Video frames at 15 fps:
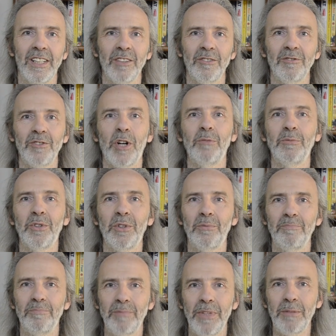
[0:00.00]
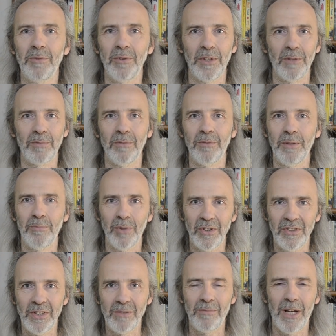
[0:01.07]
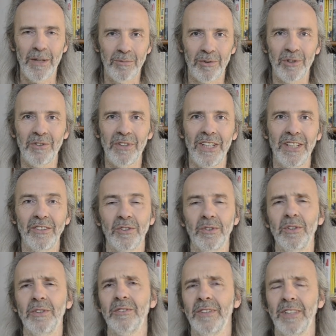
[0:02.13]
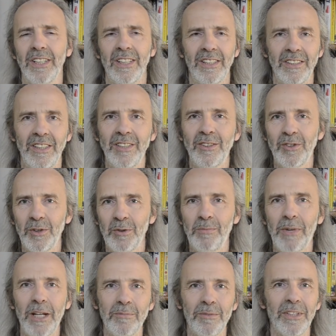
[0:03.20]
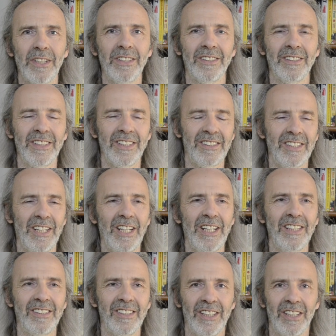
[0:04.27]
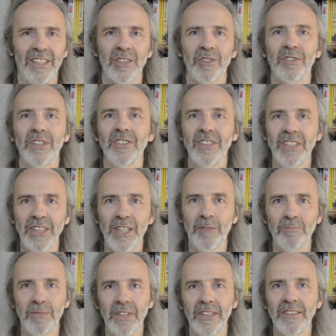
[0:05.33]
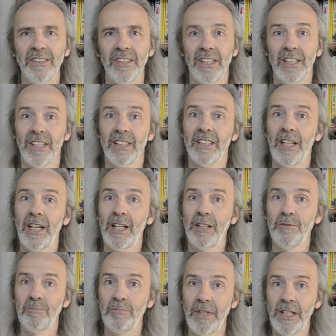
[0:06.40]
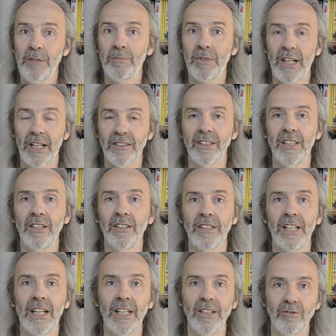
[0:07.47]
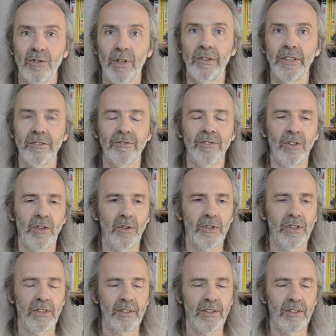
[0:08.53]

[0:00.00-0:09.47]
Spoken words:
Far more people are probably pushing paper around or digital paper these days, crunching numbers, than people actually on the land growing food.